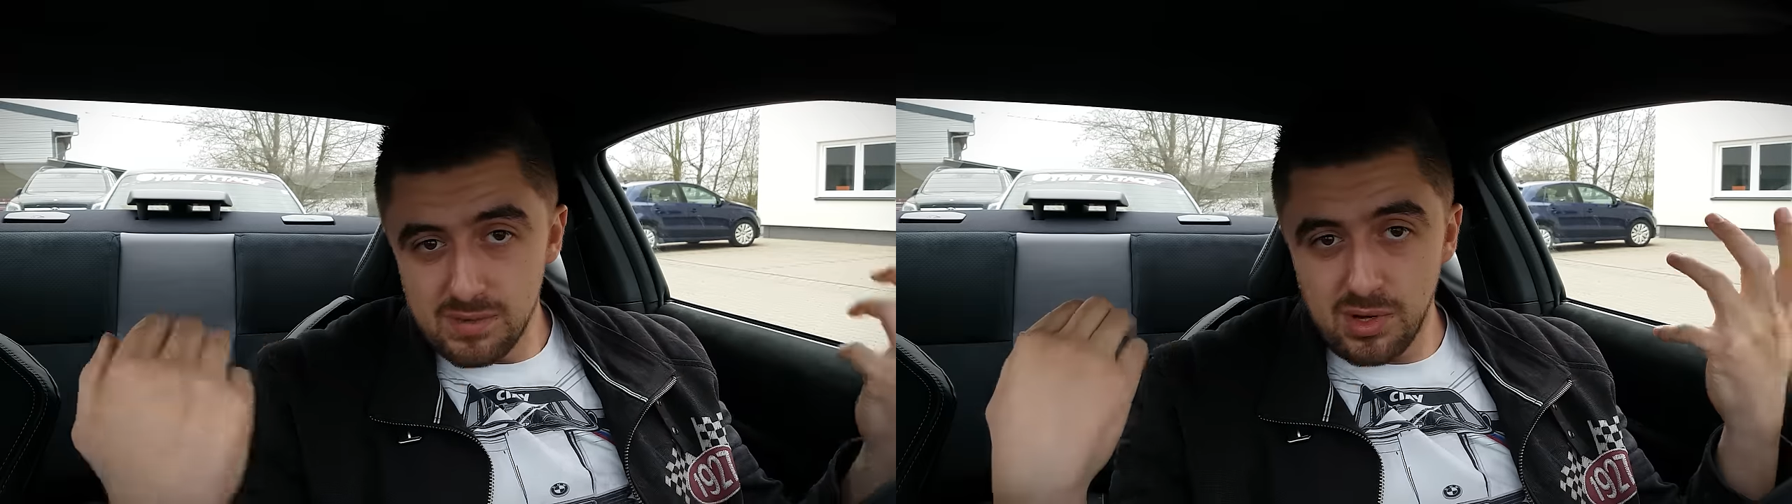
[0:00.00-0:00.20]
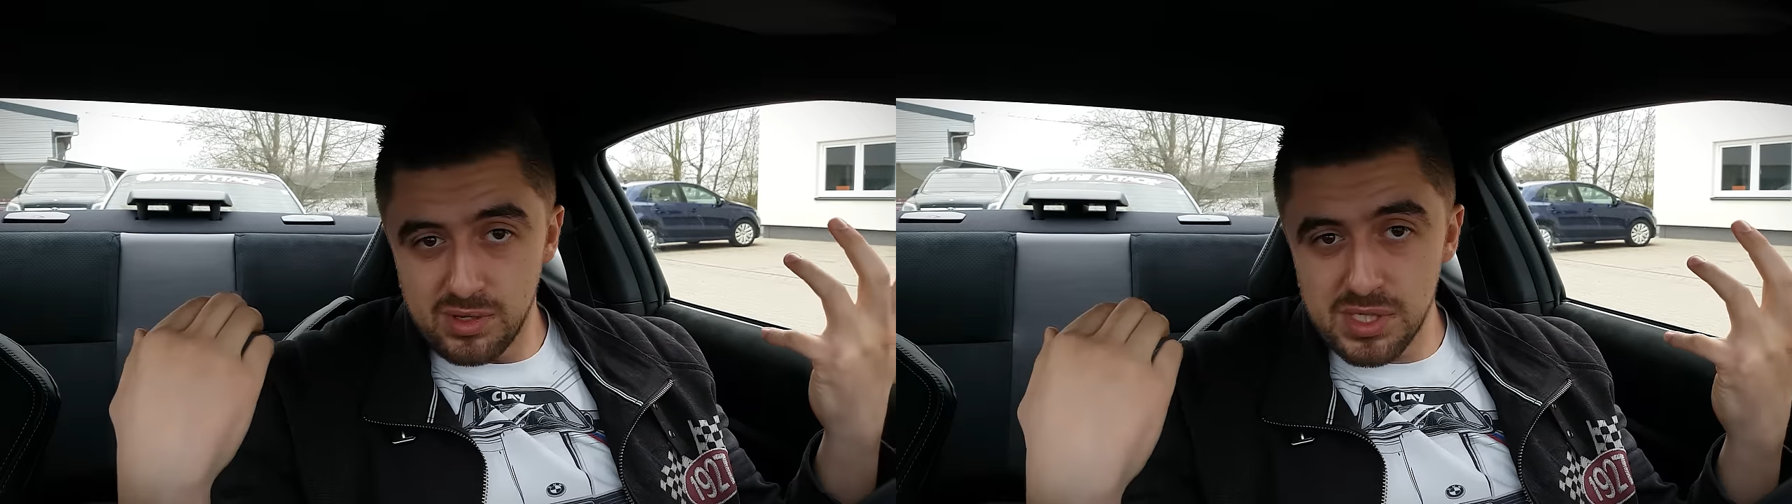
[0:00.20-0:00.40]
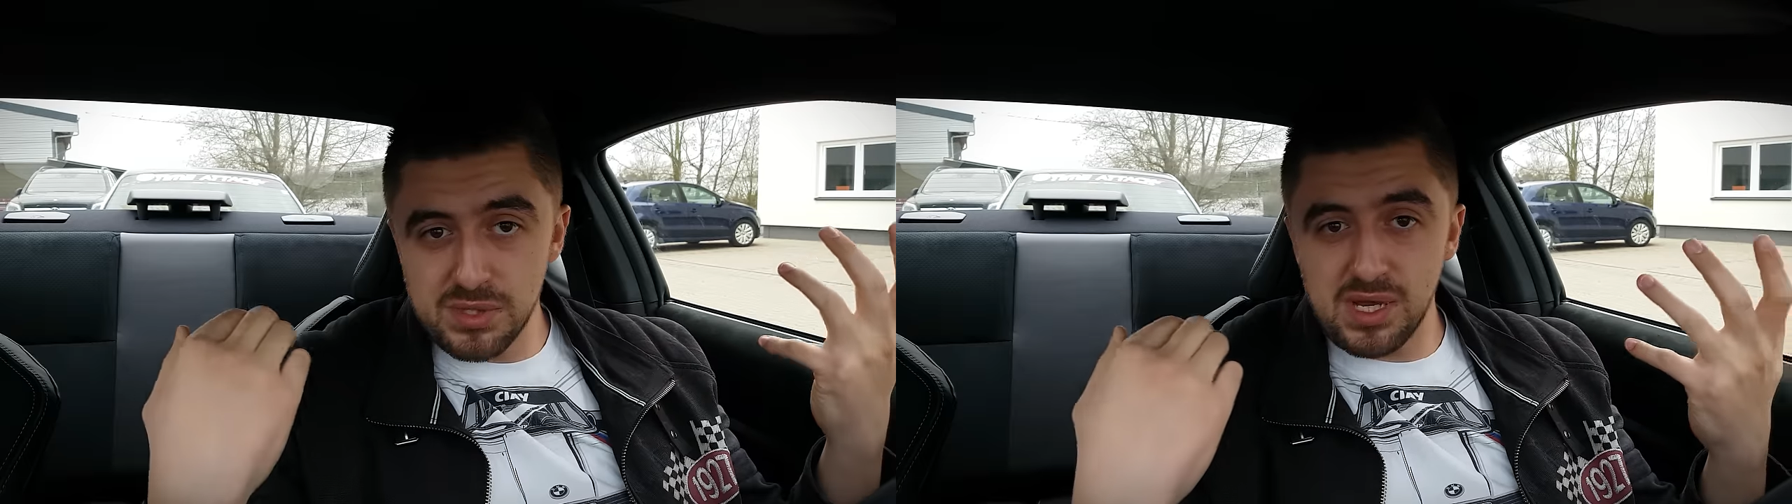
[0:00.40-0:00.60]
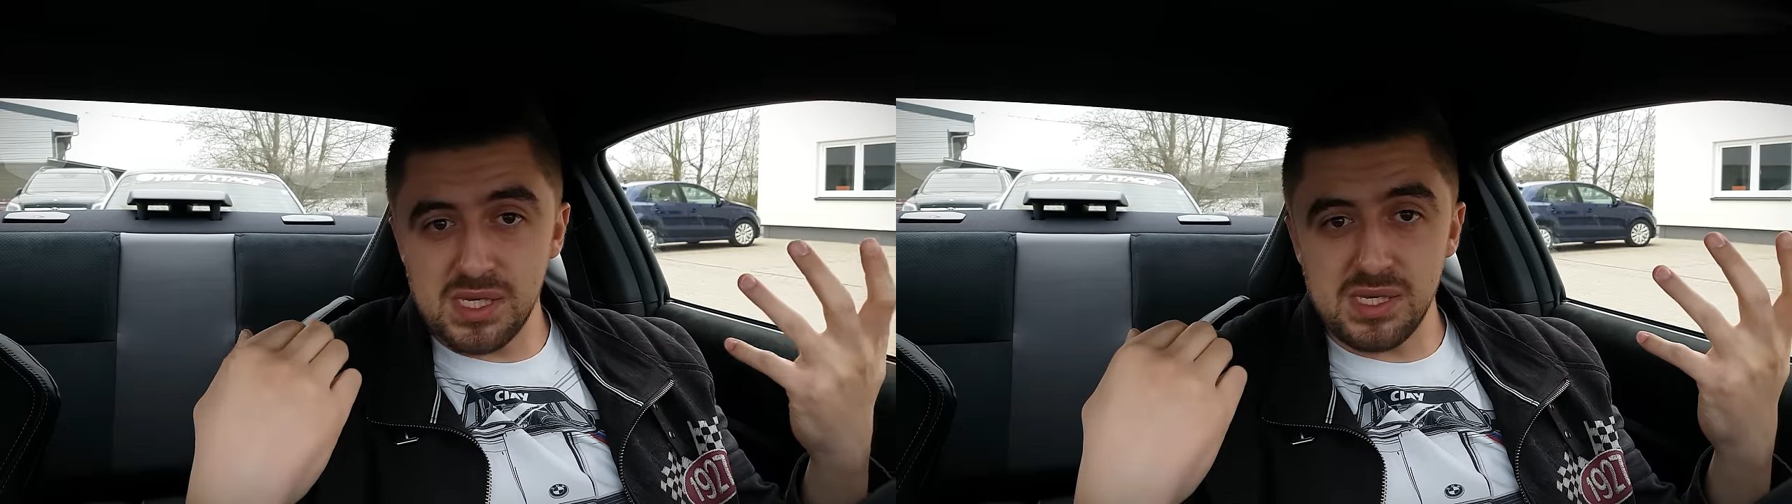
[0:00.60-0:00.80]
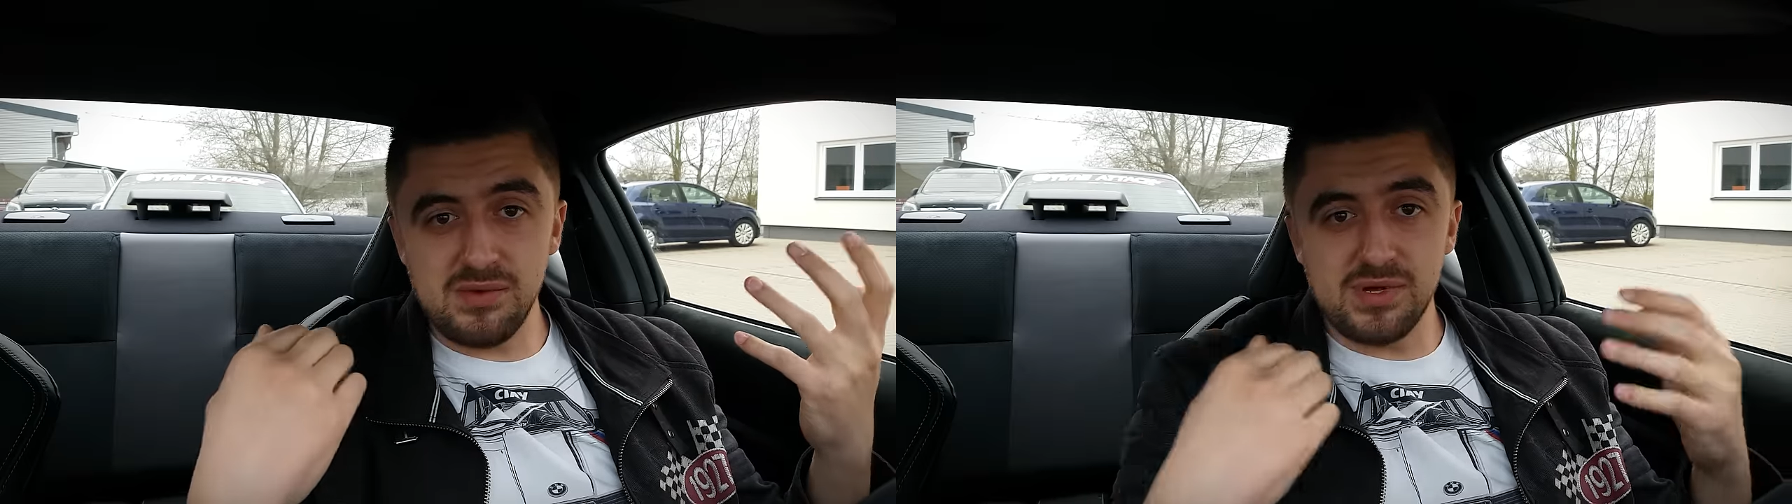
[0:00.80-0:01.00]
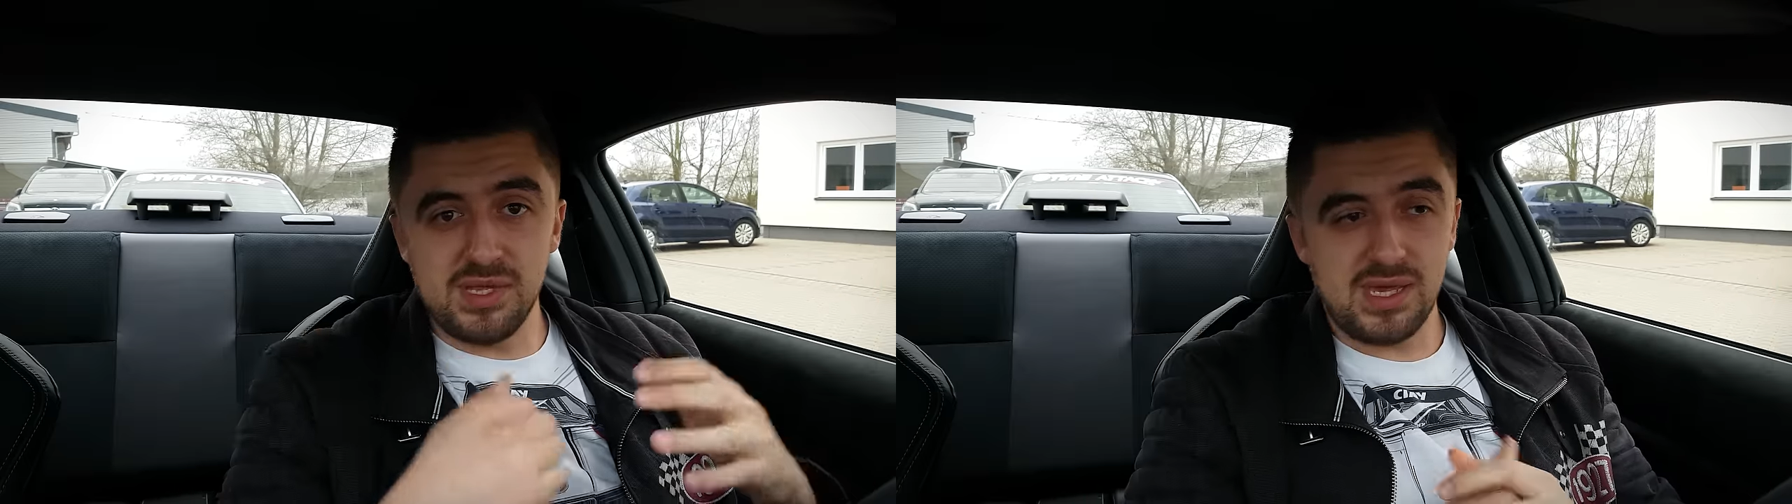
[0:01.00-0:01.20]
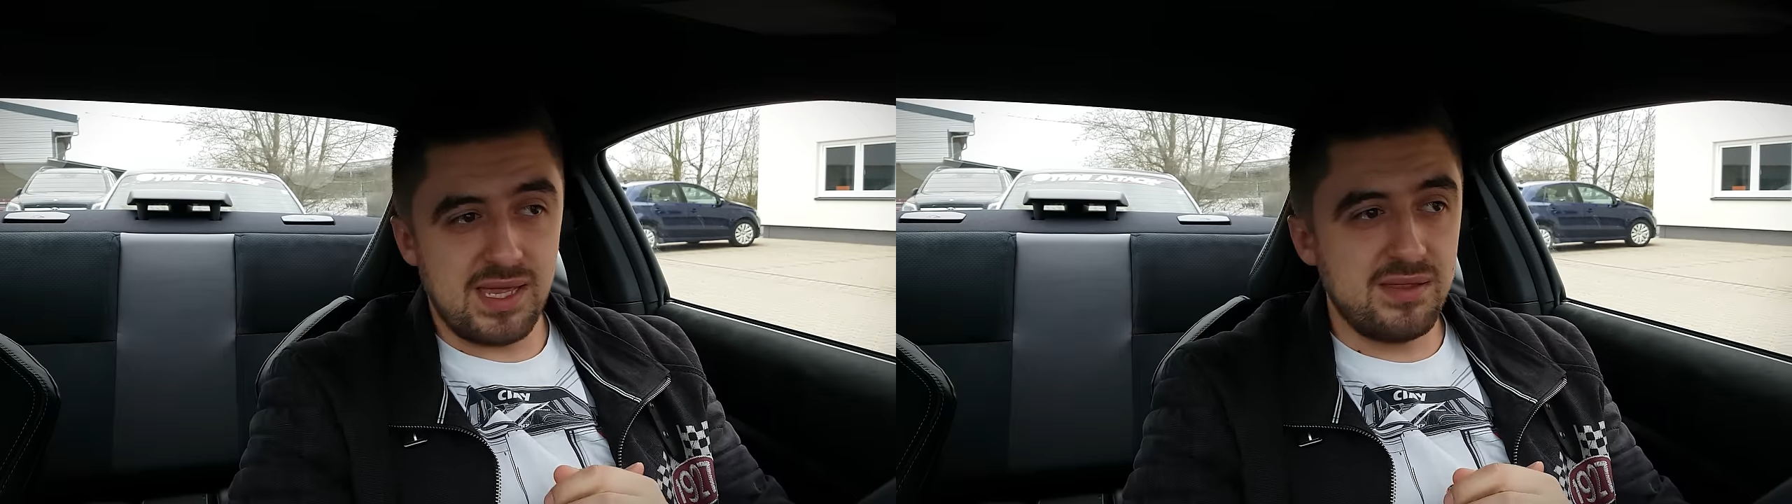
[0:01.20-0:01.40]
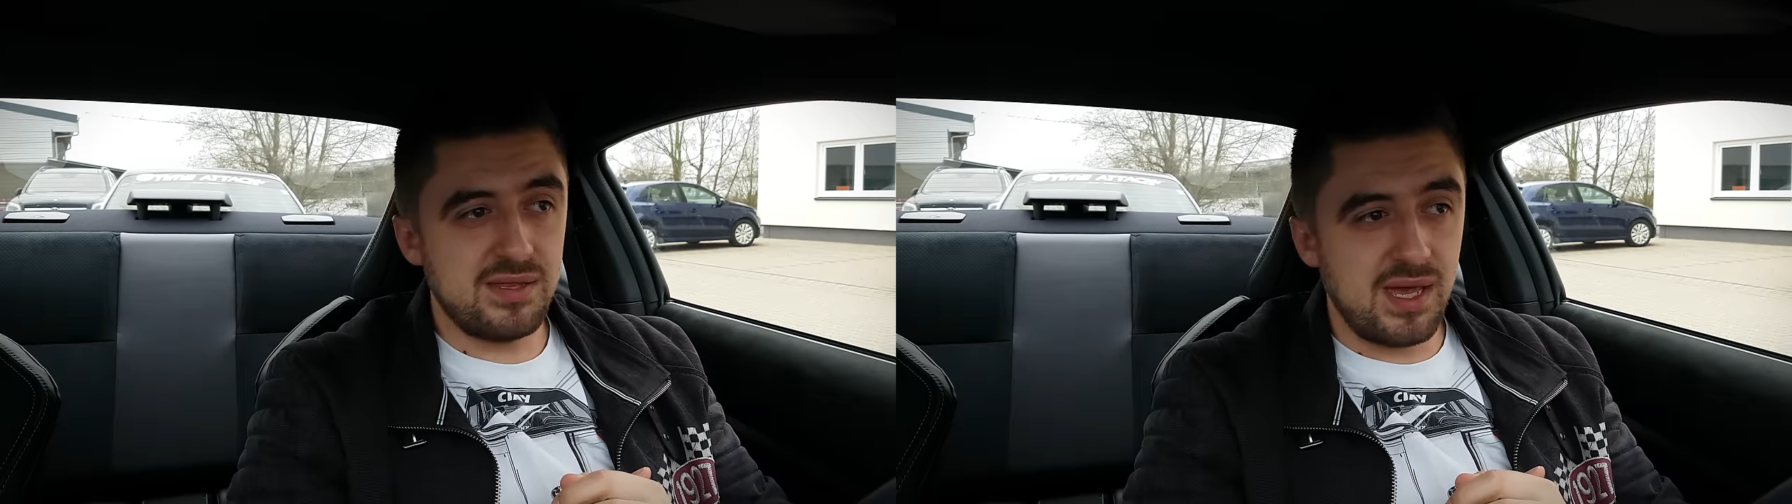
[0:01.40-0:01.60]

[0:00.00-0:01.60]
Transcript: on the straights even. And